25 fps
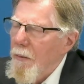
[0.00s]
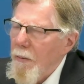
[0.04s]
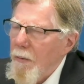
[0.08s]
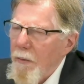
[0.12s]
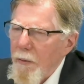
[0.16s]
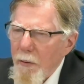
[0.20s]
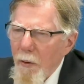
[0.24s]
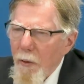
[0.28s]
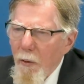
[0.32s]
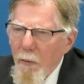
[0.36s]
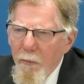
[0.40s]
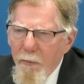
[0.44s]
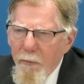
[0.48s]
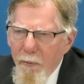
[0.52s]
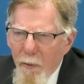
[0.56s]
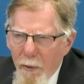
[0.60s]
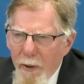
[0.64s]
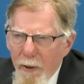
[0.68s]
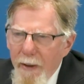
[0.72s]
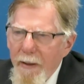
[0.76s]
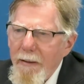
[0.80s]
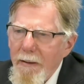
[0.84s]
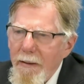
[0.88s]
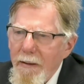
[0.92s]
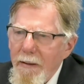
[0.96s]

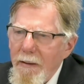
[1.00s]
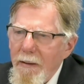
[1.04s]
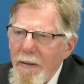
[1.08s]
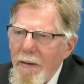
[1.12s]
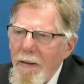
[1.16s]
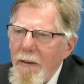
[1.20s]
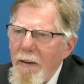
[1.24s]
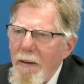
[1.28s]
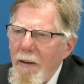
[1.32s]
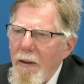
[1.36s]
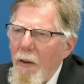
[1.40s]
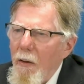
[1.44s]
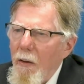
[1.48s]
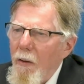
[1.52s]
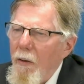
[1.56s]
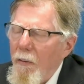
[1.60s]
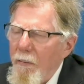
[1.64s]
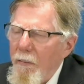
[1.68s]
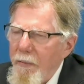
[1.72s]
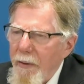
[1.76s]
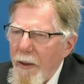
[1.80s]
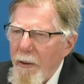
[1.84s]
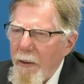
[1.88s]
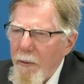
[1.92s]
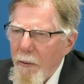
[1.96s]
voice
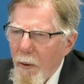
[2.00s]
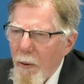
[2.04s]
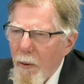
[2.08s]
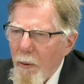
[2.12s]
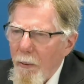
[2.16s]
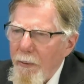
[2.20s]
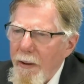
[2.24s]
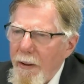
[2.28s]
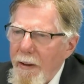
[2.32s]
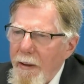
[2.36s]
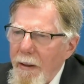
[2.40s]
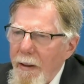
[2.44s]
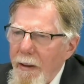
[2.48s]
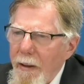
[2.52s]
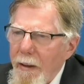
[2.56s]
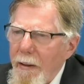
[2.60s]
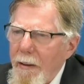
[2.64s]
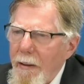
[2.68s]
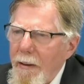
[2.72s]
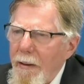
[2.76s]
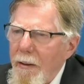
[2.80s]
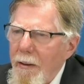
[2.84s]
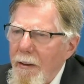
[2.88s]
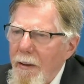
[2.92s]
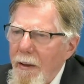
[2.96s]
of their own
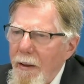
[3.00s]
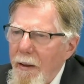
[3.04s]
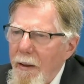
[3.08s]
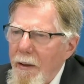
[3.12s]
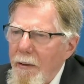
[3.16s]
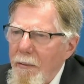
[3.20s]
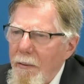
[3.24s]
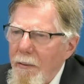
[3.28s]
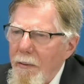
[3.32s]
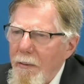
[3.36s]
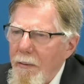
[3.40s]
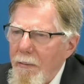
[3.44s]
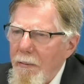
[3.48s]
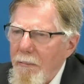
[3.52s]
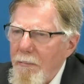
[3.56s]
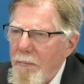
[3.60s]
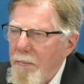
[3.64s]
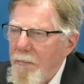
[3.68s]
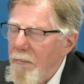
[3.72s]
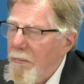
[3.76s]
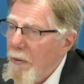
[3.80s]
in